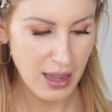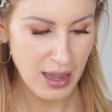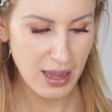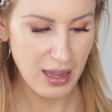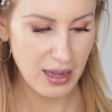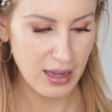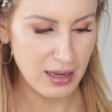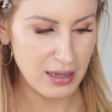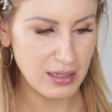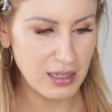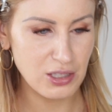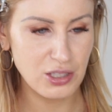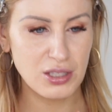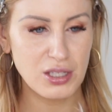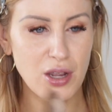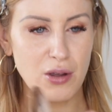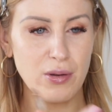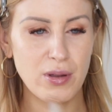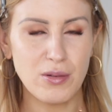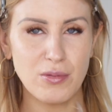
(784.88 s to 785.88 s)
And I just
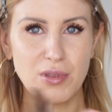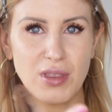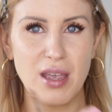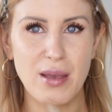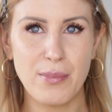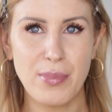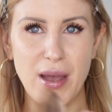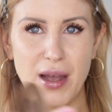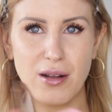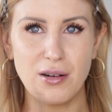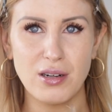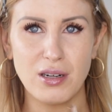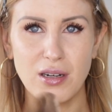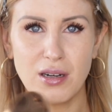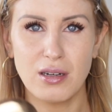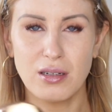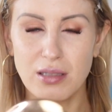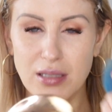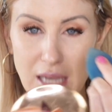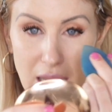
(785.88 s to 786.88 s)
go in with that
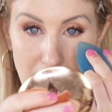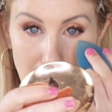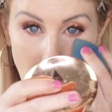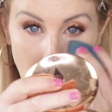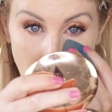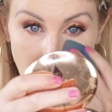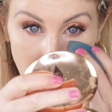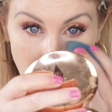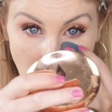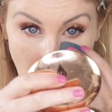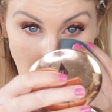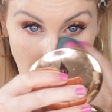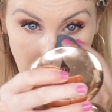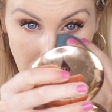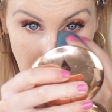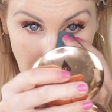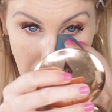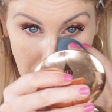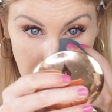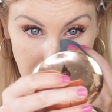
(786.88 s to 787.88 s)
powder, take off all
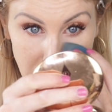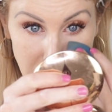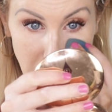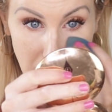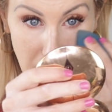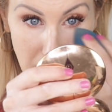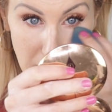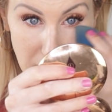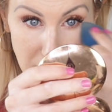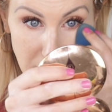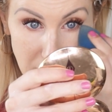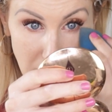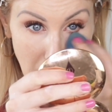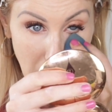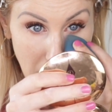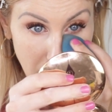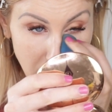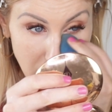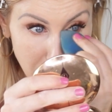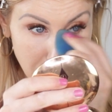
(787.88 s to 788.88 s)
the excess,
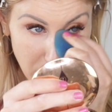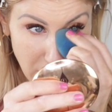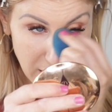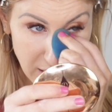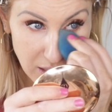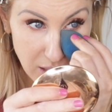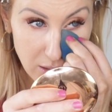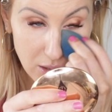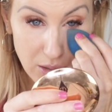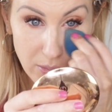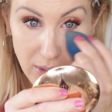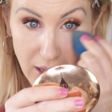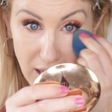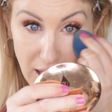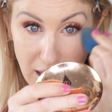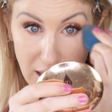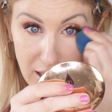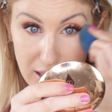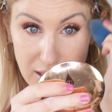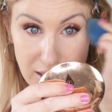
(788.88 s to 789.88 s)
and then press under my
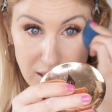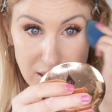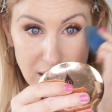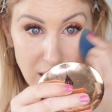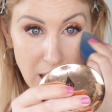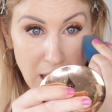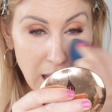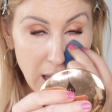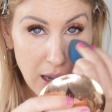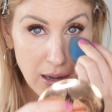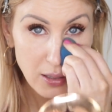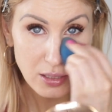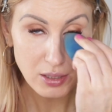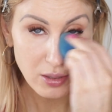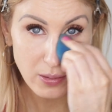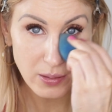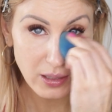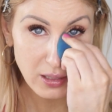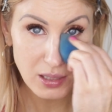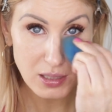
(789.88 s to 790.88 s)
eyes.
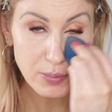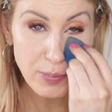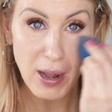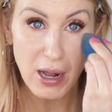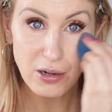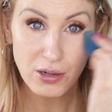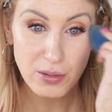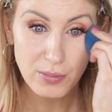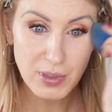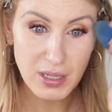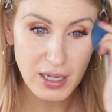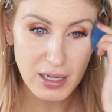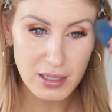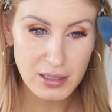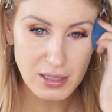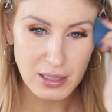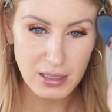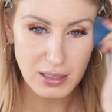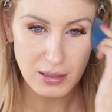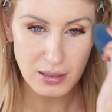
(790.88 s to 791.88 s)
So I like this powder
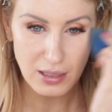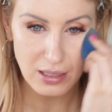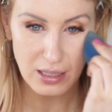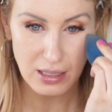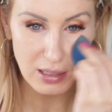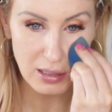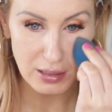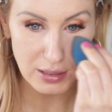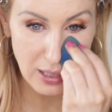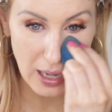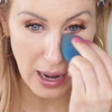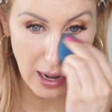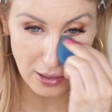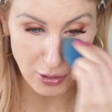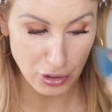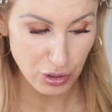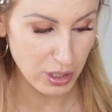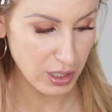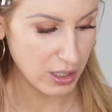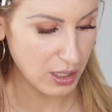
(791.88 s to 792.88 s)
because it is
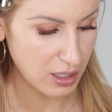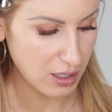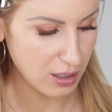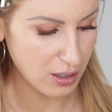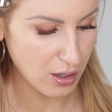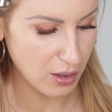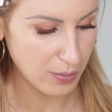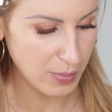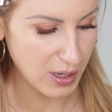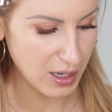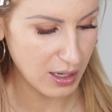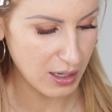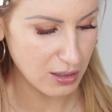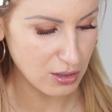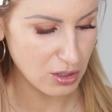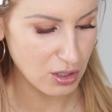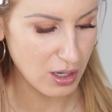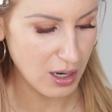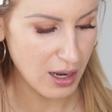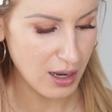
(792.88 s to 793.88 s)
hydrating on my
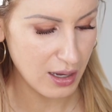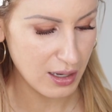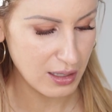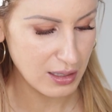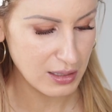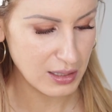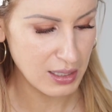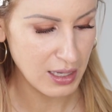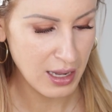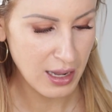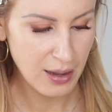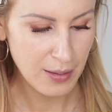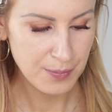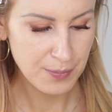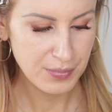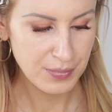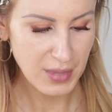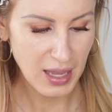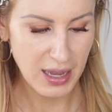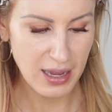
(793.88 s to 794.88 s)
under eyes,
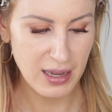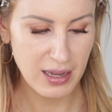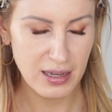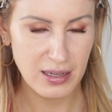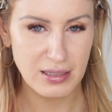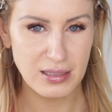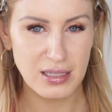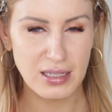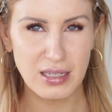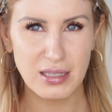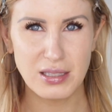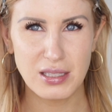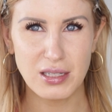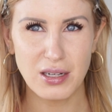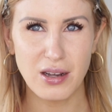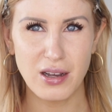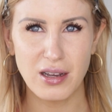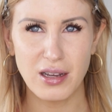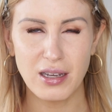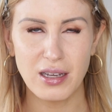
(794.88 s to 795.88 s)
and it's
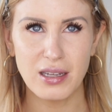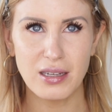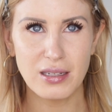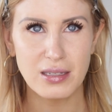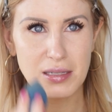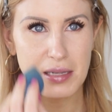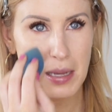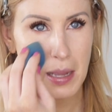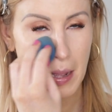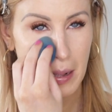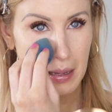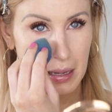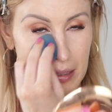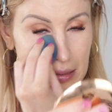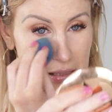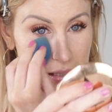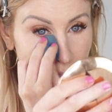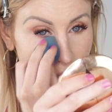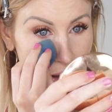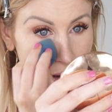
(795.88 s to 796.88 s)

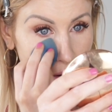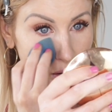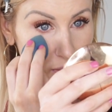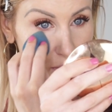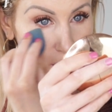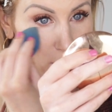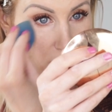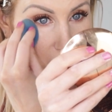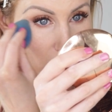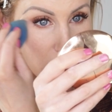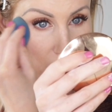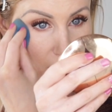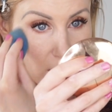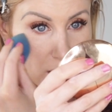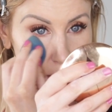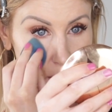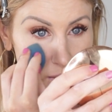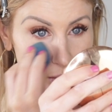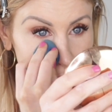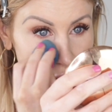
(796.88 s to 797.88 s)
not
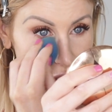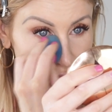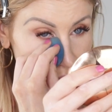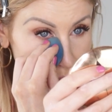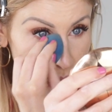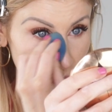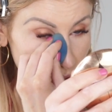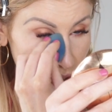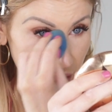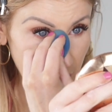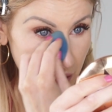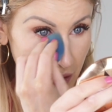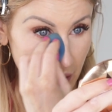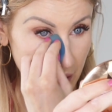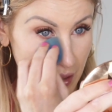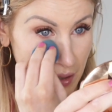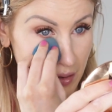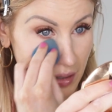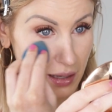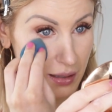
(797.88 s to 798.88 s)
overly shimmery or
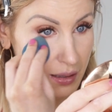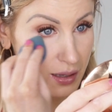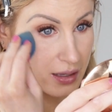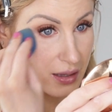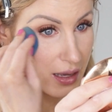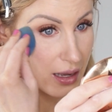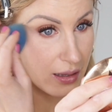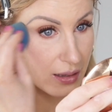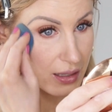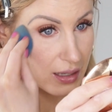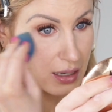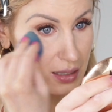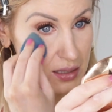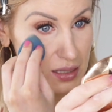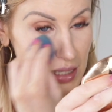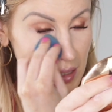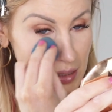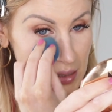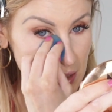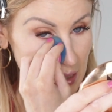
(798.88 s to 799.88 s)
anything like that. Like, I'd
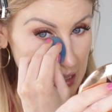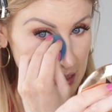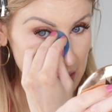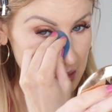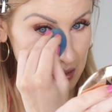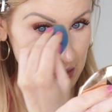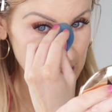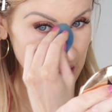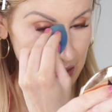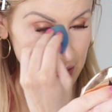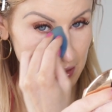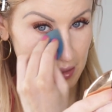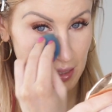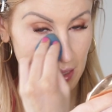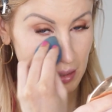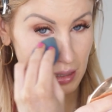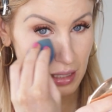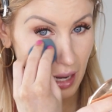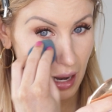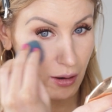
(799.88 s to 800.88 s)
say it's less intense
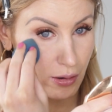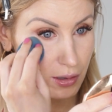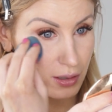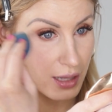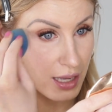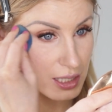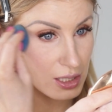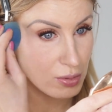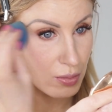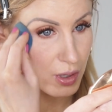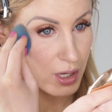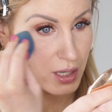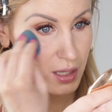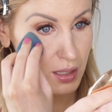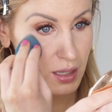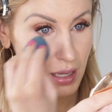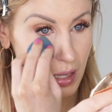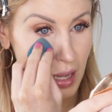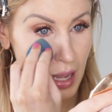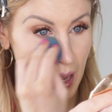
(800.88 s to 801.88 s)
than the Hourglass
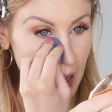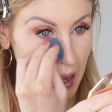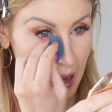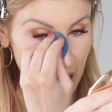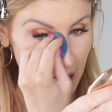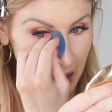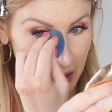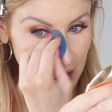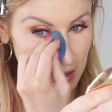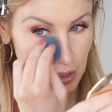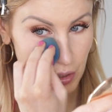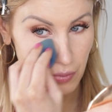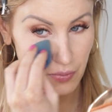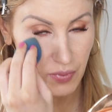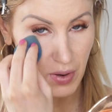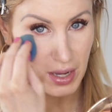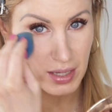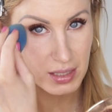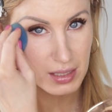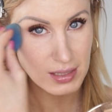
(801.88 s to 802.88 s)
one, and I don't
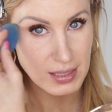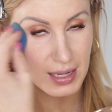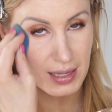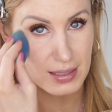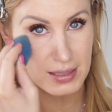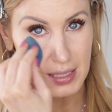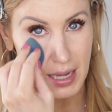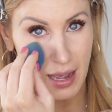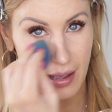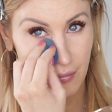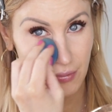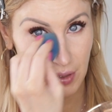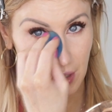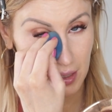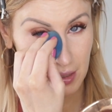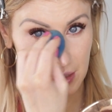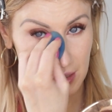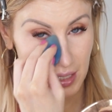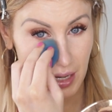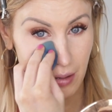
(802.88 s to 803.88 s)
find it as heavy
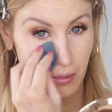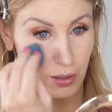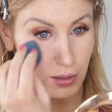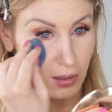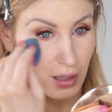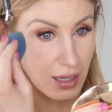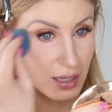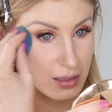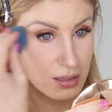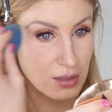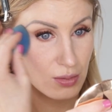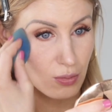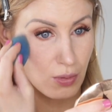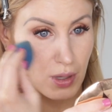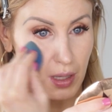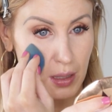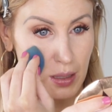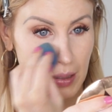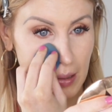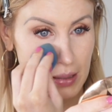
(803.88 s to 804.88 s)
as the Hourglass
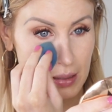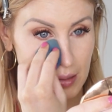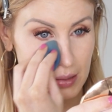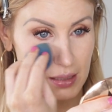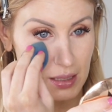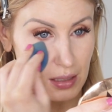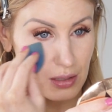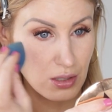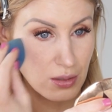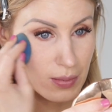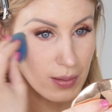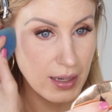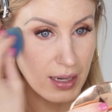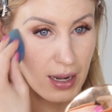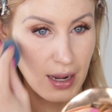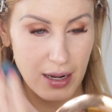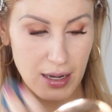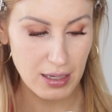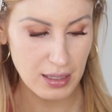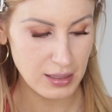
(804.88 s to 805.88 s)
one is under my
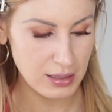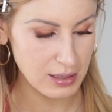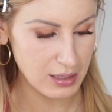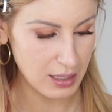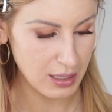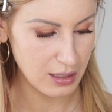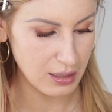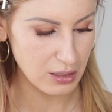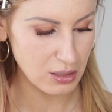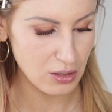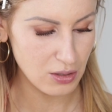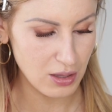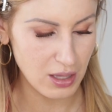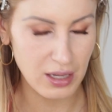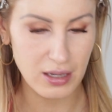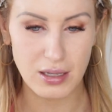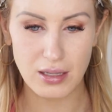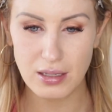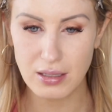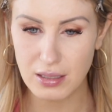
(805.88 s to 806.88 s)
eyes, and I do
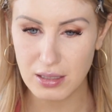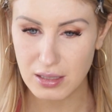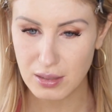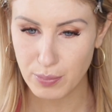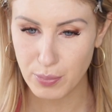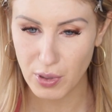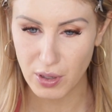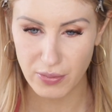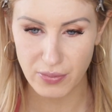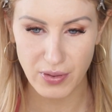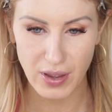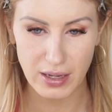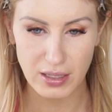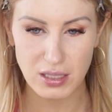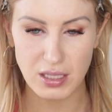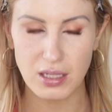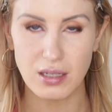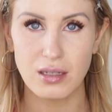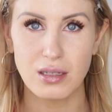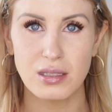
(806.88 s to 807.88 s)
think it is
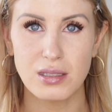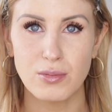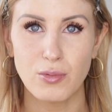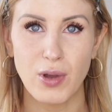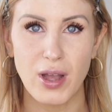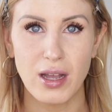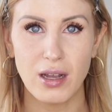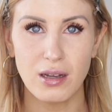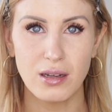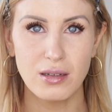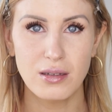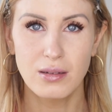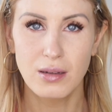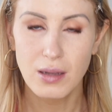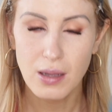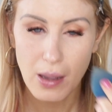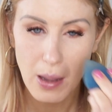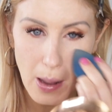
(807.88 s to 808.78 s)
perfecting as well.